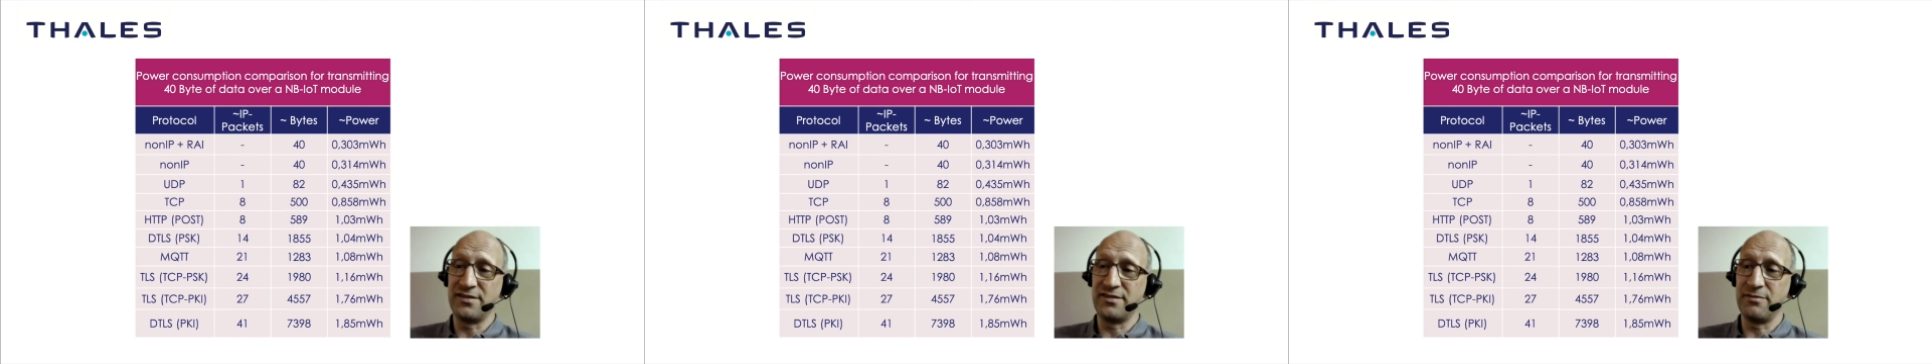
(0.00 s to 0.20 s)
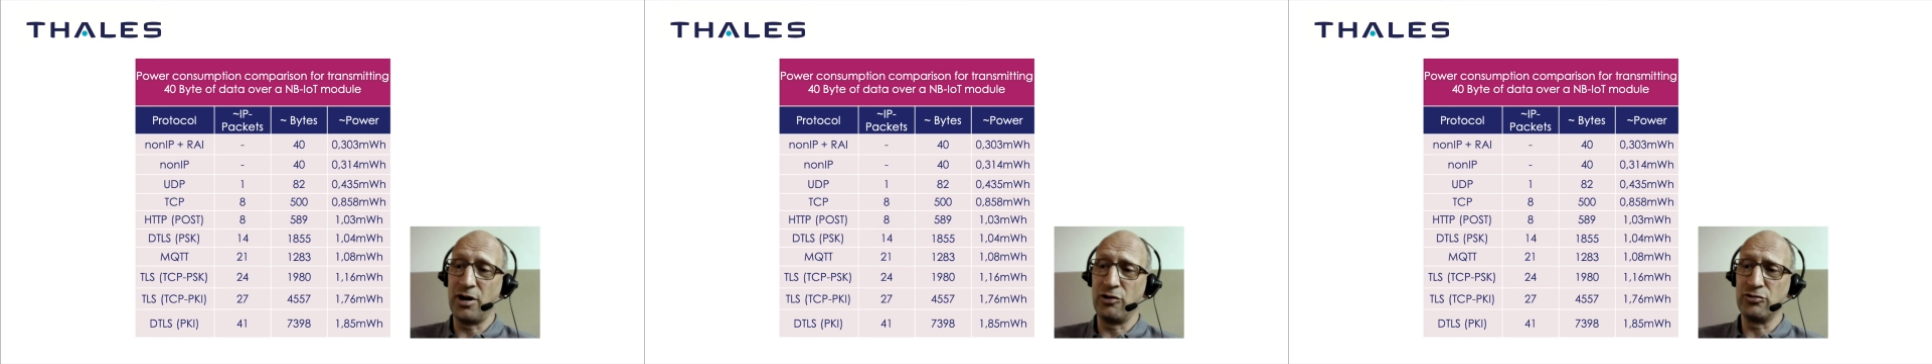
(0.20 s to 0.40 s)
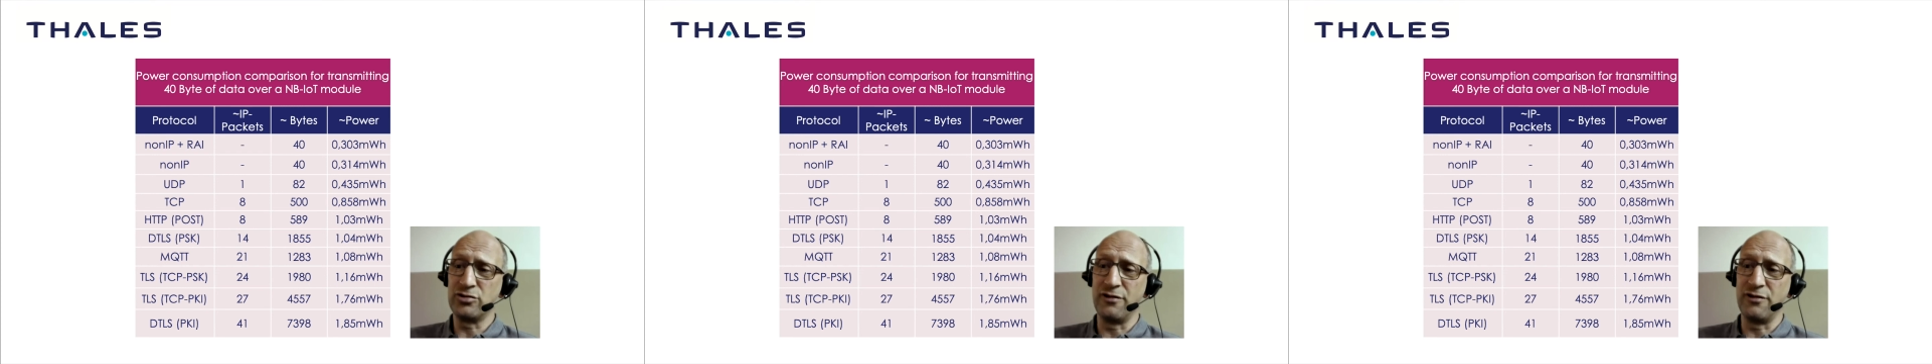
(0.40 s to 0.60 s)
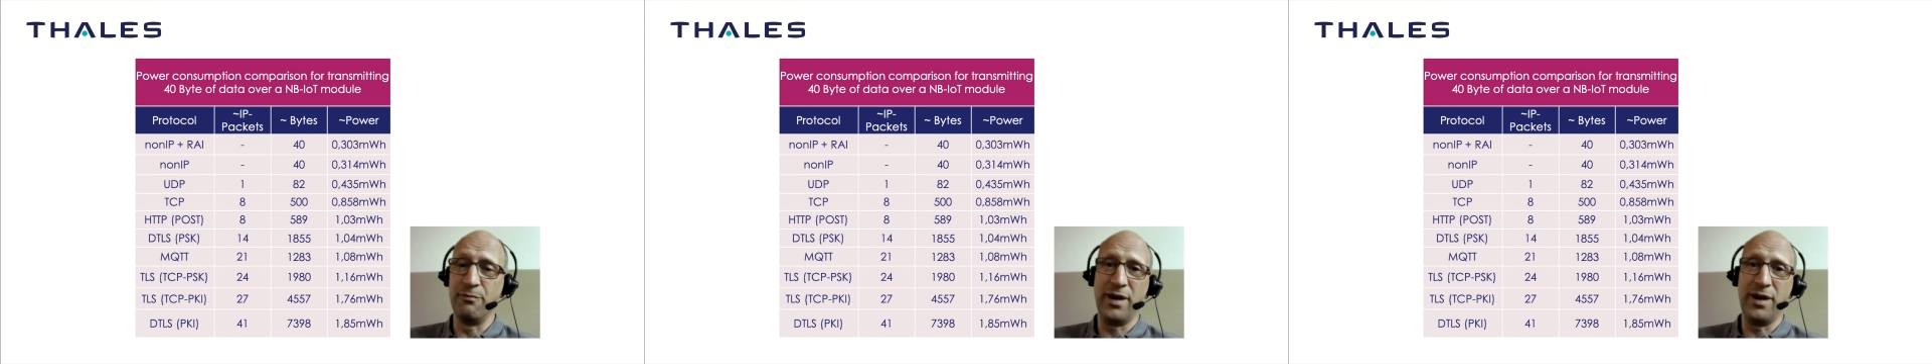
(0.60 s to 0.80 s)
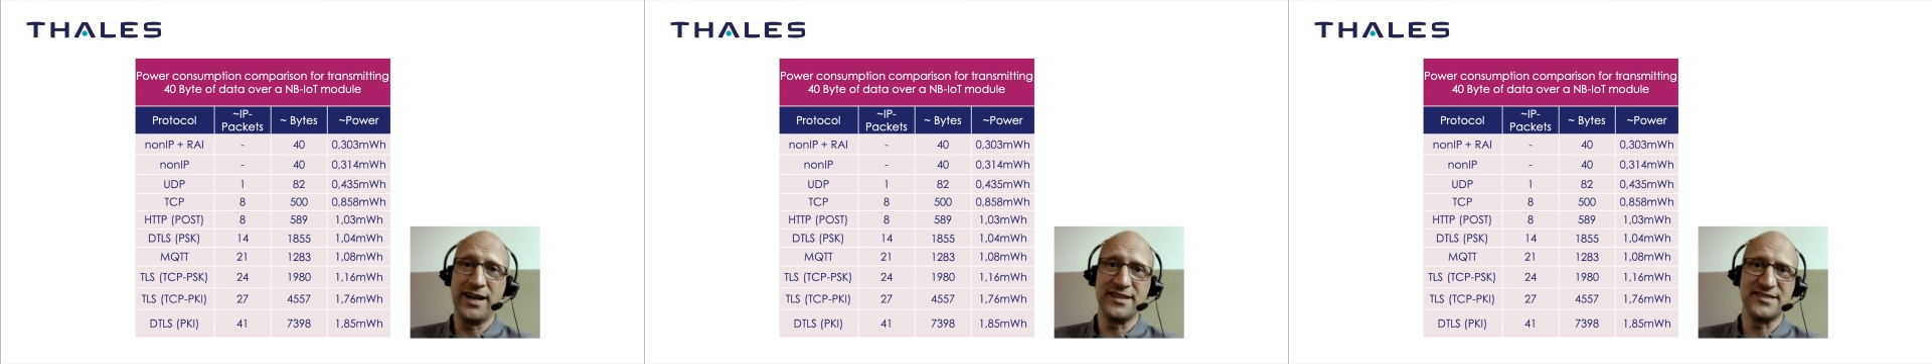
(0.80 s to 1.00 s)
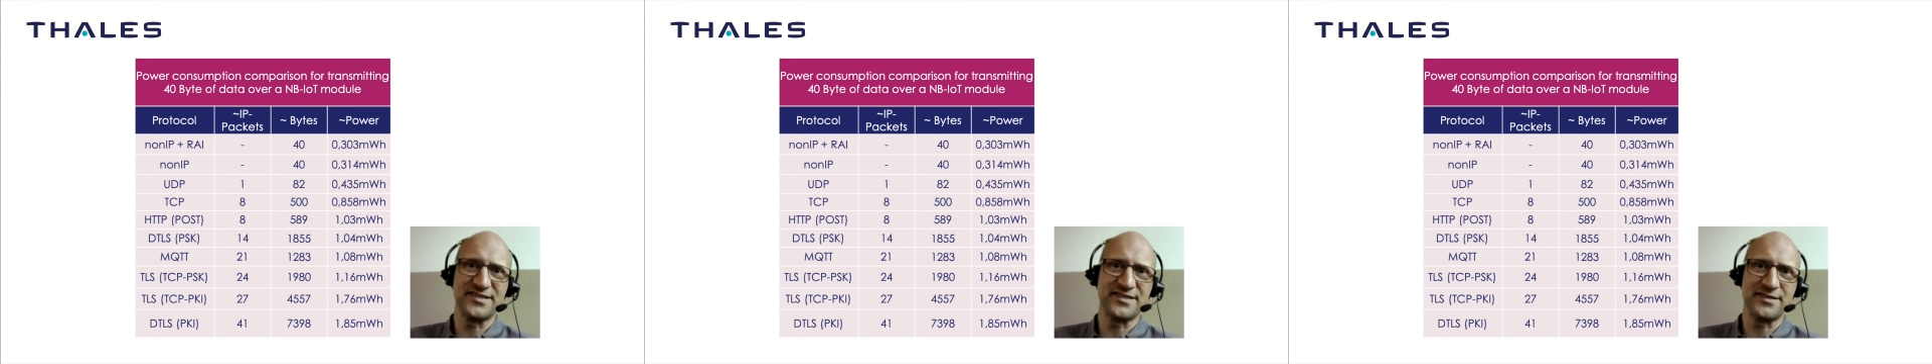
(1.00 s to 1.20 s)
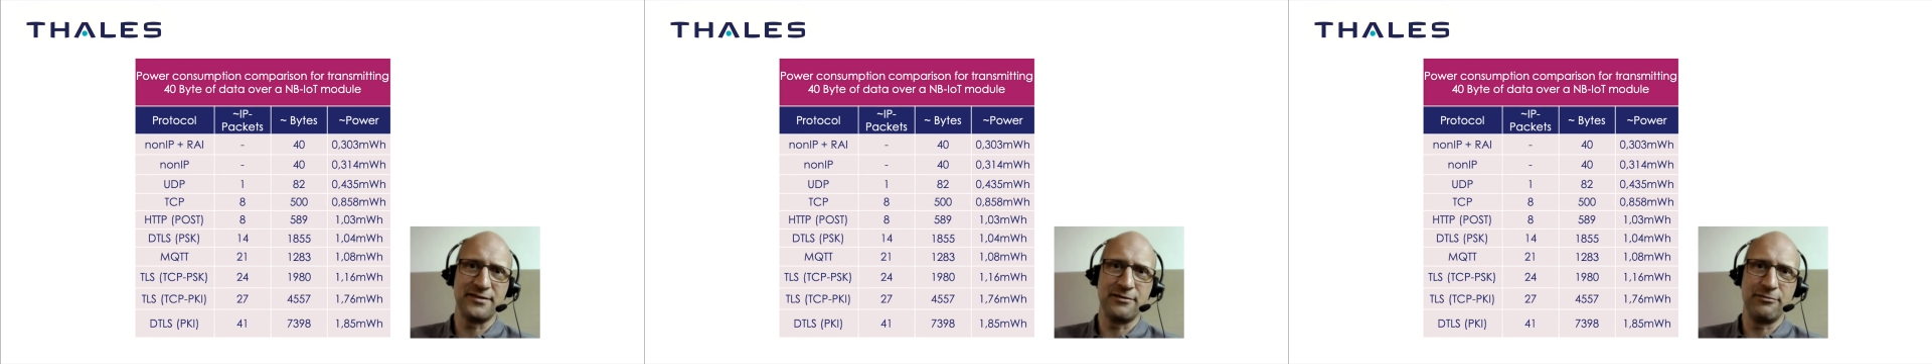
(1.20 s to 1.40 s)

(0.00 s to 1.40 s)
the amount of bytes